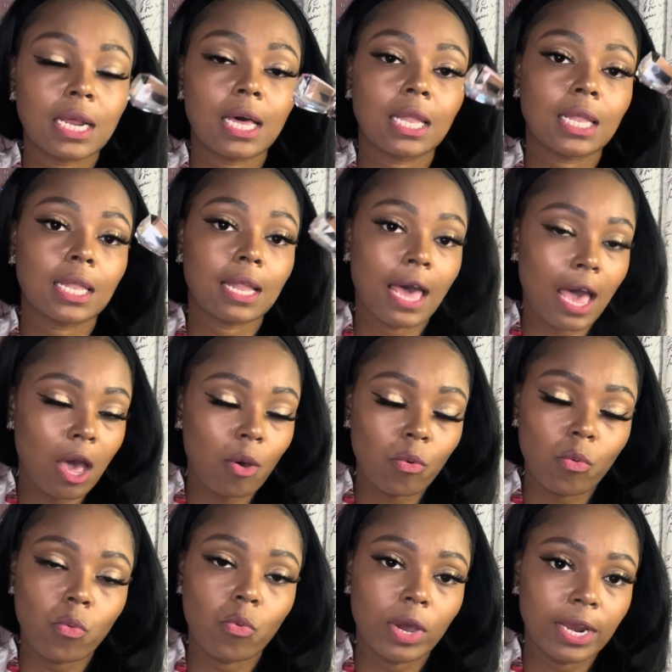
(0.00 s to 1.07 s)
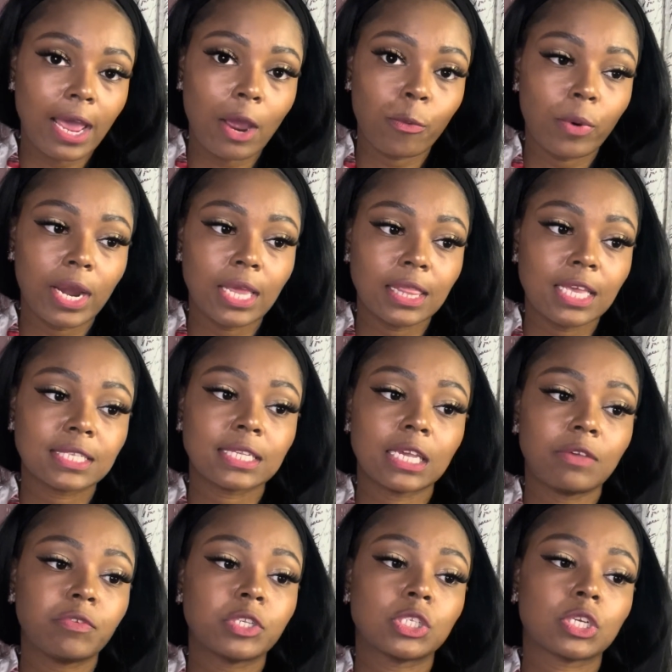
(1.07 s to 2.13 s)
a lot when I wear this,
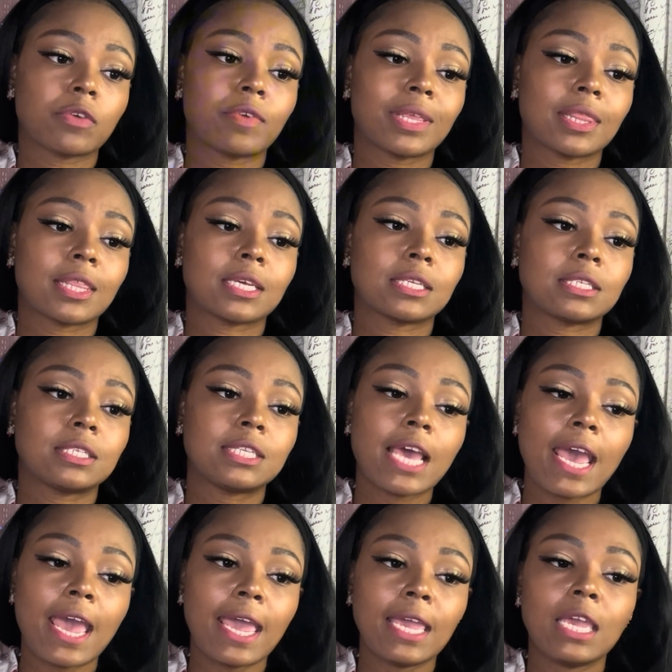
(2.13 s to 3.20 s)
even during the day.